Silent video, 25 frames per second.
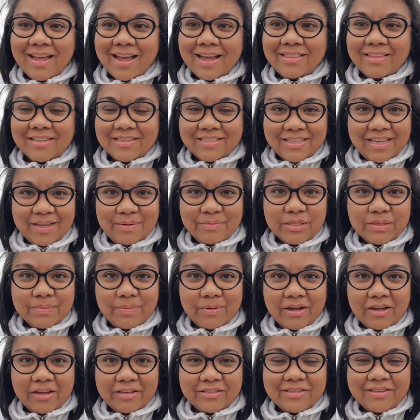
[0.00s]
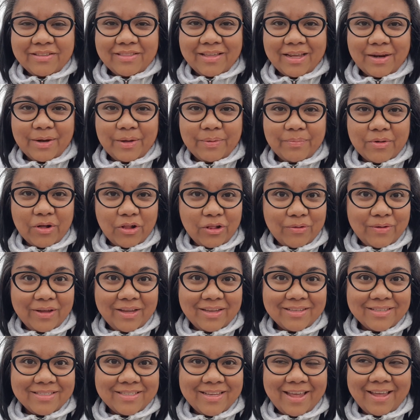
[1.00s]
at the same spot that I
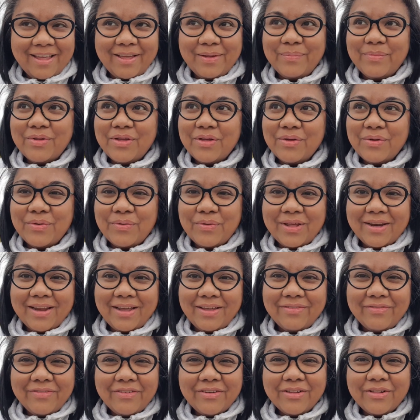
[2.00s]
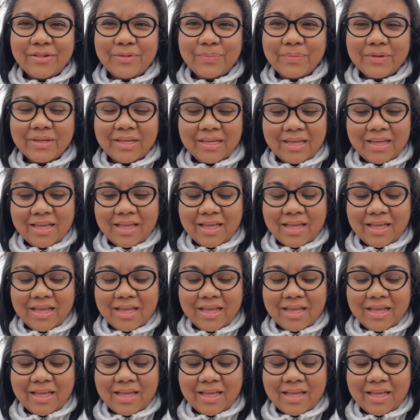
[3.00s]
always am when I film.